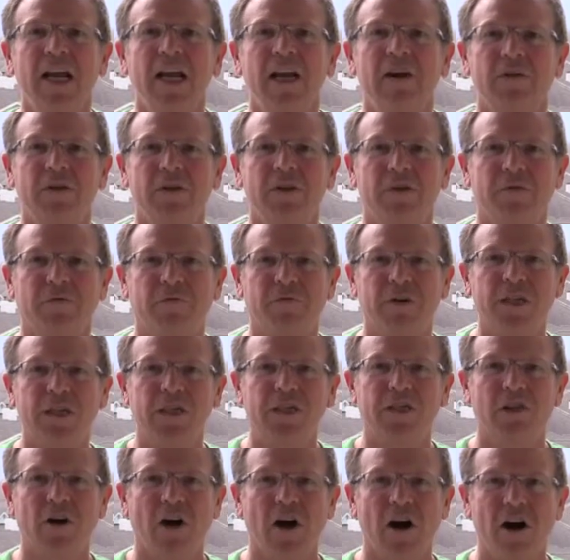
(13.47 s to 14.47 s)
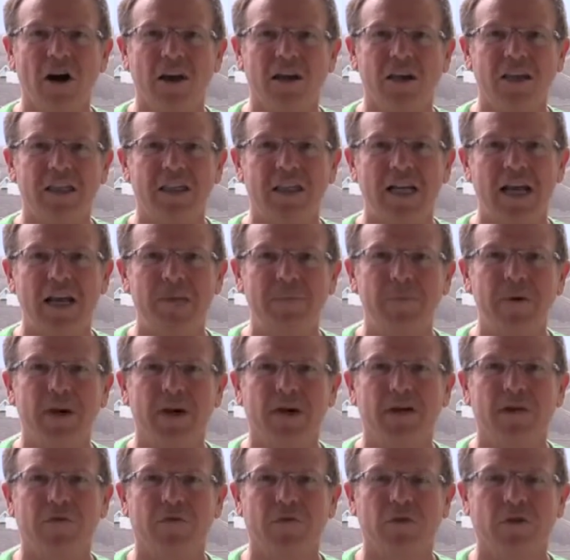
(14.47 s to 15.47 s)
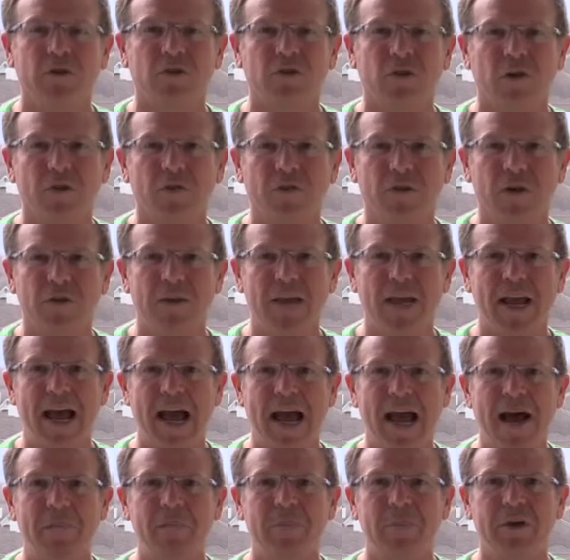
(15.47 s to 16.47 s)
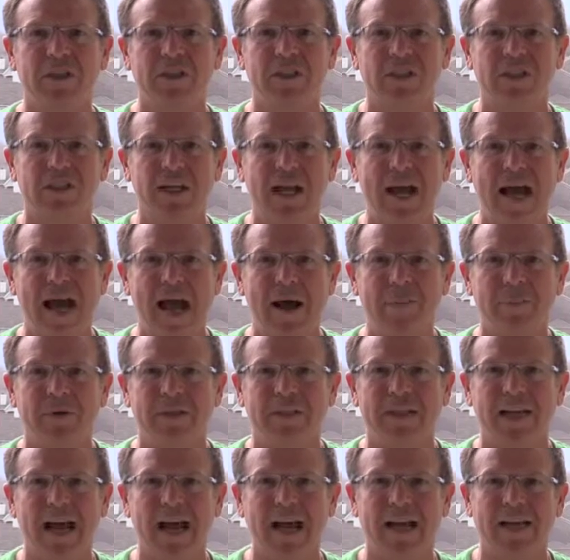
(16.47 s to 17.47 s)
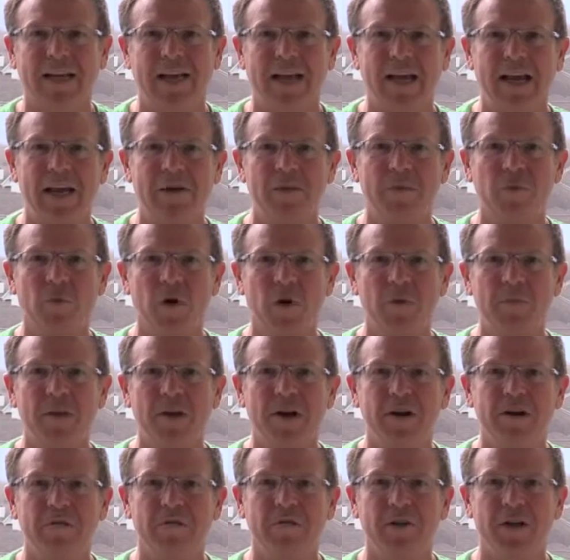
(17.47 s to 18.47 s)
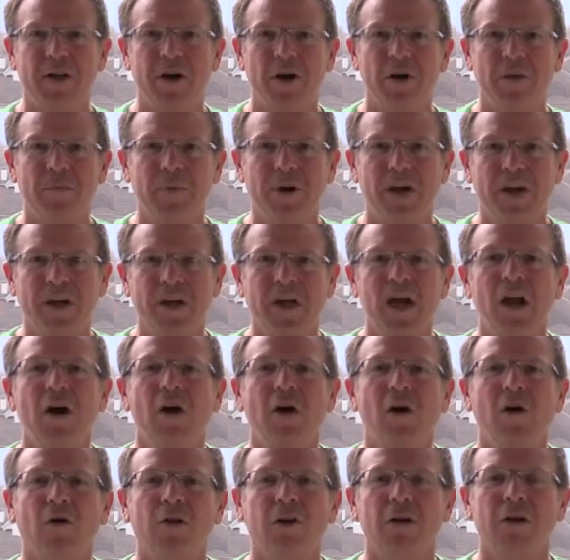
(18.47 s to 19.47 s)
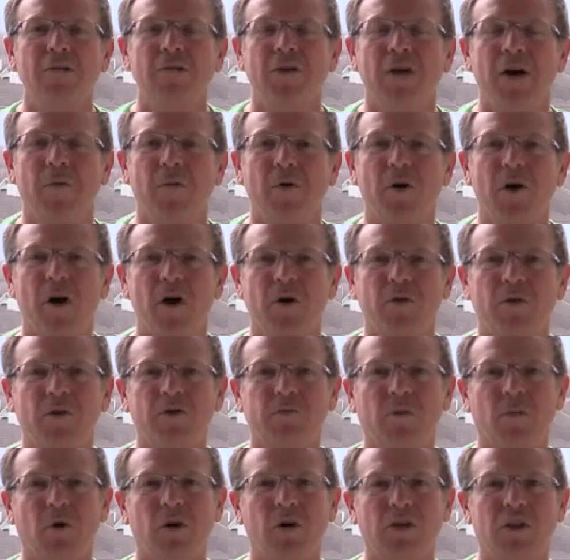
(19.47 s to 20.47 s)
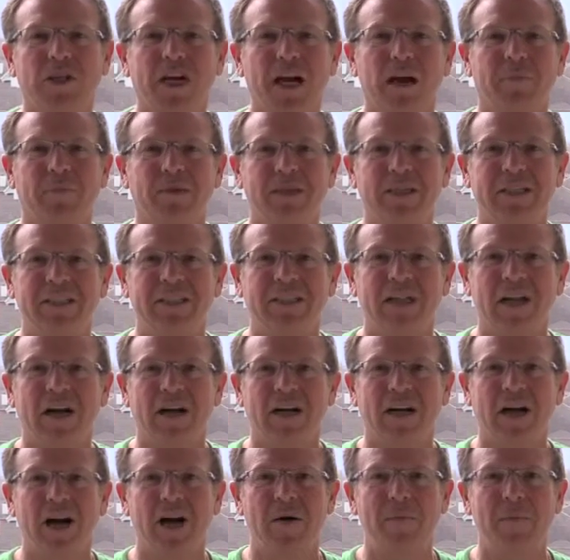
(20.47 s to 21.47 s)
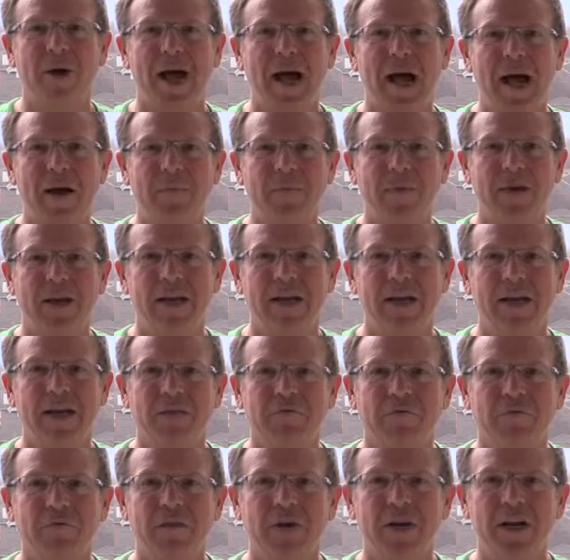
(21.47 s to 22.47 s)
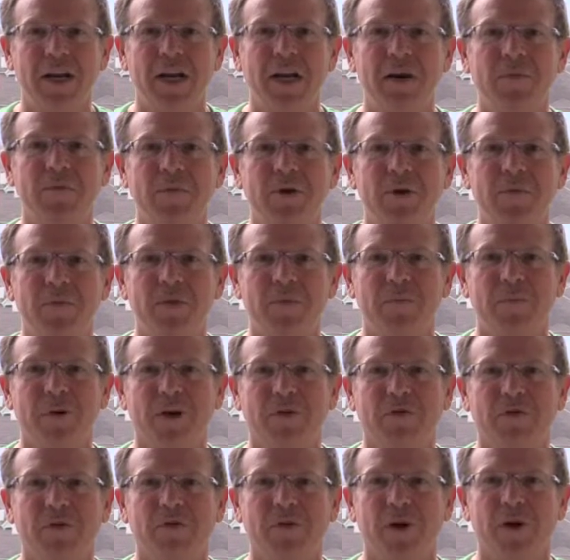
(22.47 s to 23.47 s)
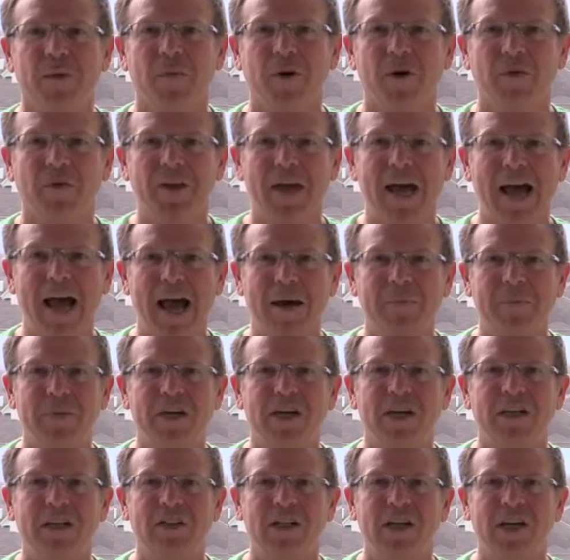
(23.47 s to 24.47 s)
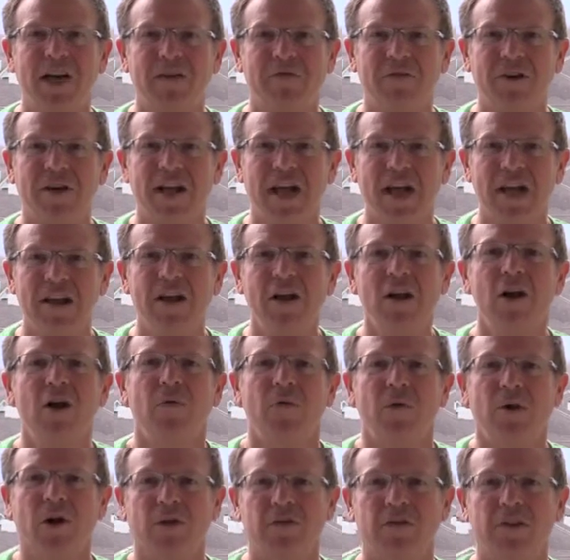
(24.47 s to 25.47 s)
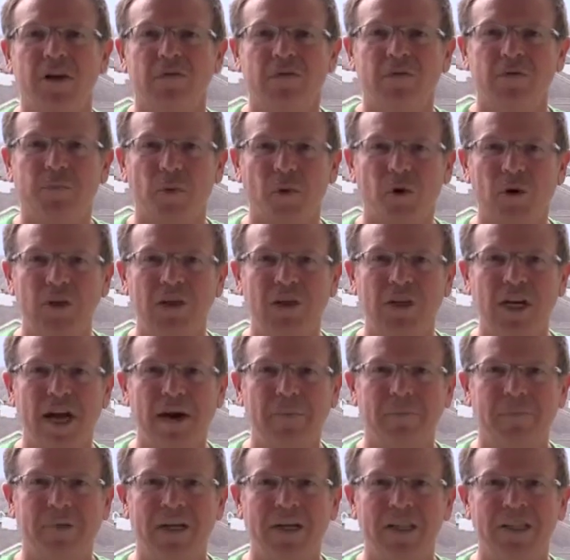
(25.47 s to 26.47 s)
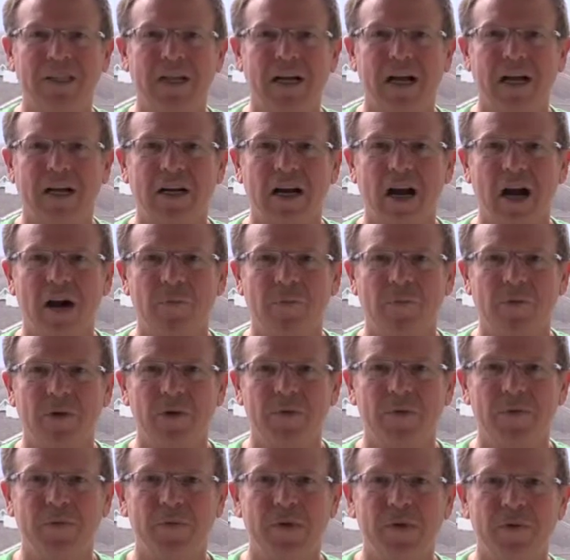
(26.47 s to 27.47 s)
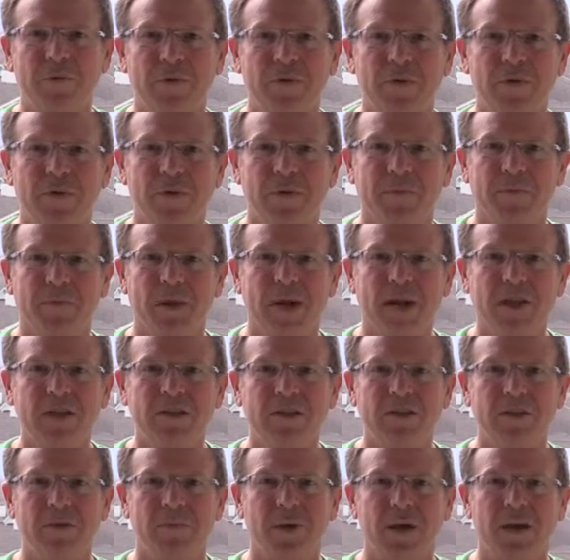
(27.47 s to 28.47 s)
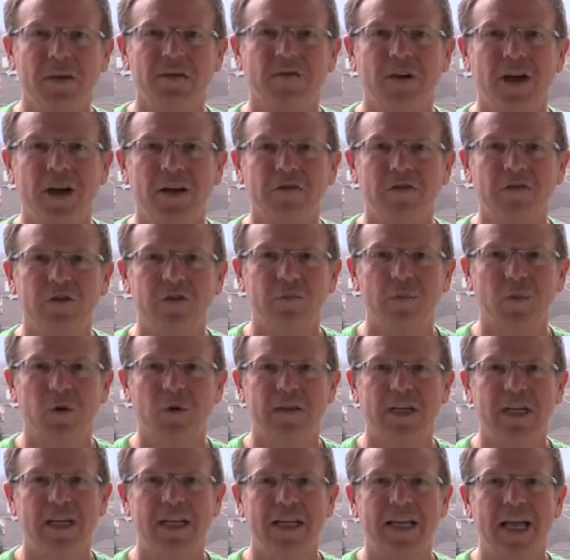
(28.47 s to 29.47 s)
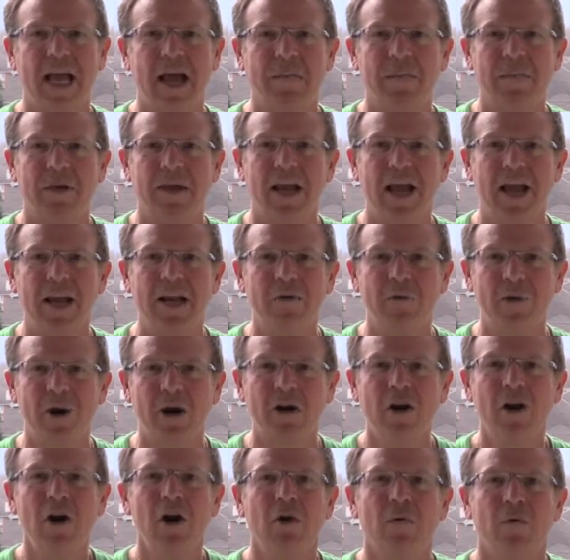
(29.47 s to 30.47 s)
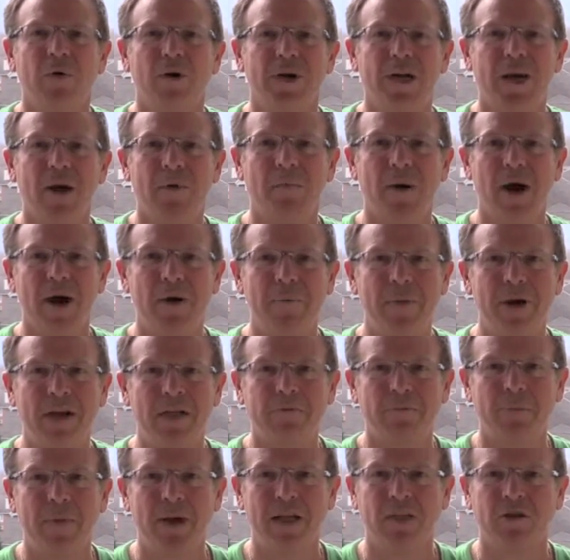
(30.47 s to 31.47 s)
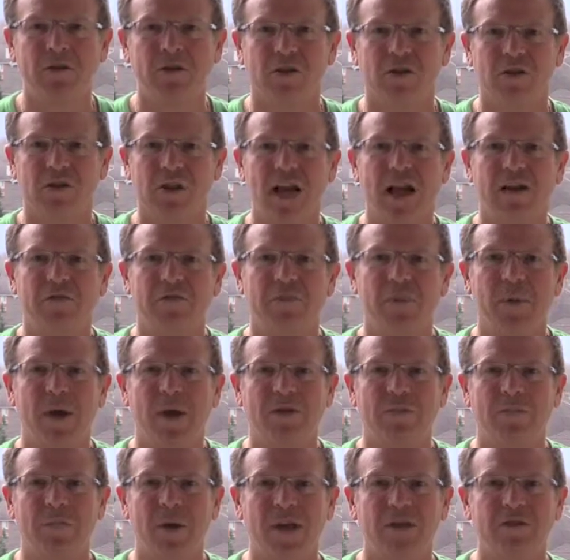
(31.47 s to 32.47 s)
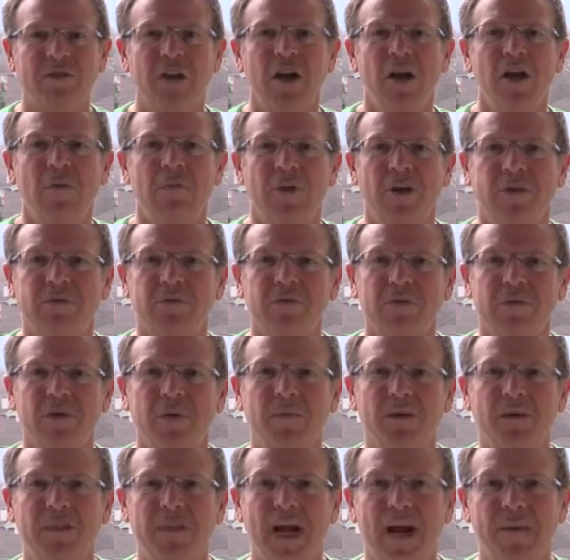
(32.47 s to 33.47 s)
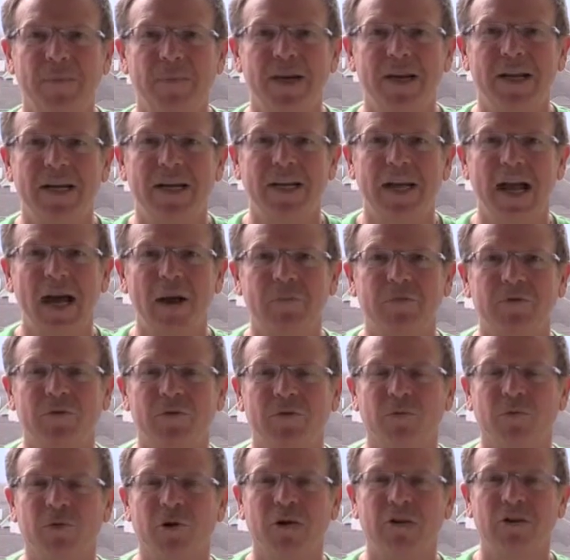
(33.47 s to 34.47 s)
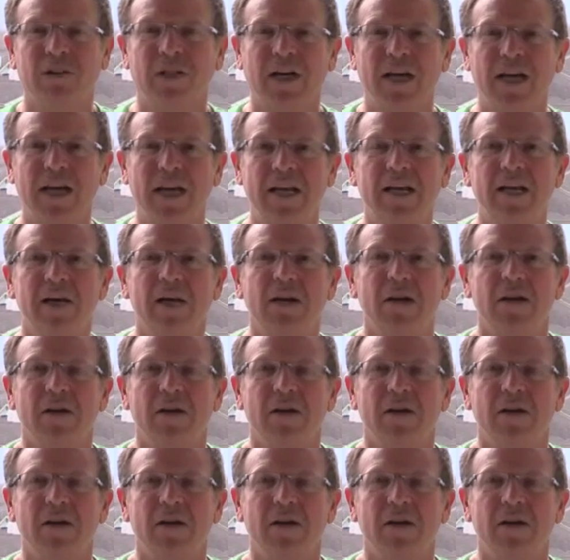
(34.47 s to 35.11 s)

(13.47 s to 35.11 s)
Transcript: Here with your free dog of the day pick, of course, over on the app, Mitch's App Attack, a 1-minute video pick, only available on the SportsChatPlace.com app, and free and premium picks available on the app each and every day. We also have SportsChatPlace.com Premium and Premium Plus, the best value in sports handicapping anywhere, where you get my best bets, our staff's best bets, picks from some of the top handicappers in the world today.